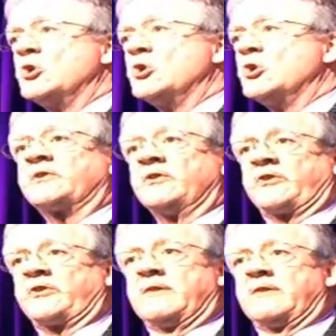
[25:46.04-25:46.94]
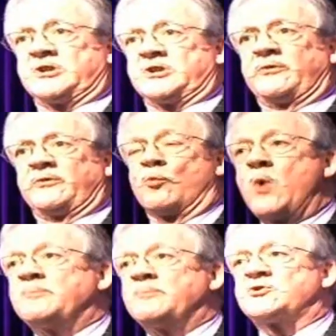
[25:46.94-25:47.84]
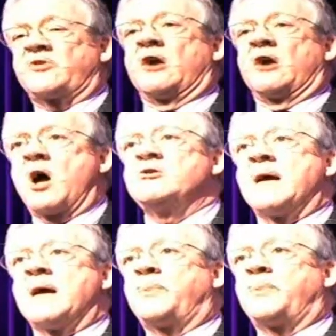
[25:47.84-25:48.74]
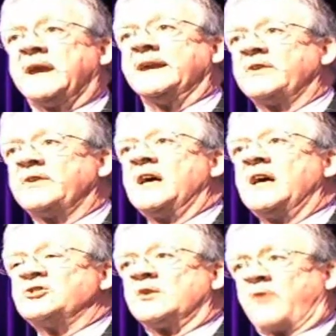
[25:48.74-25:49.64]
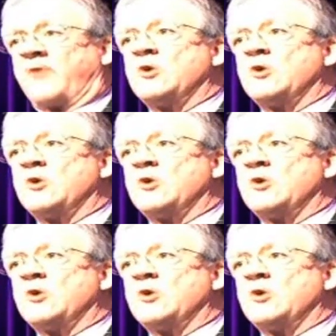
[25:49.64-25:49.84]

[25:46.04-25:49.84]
Conservatives whipped their own MPs to vote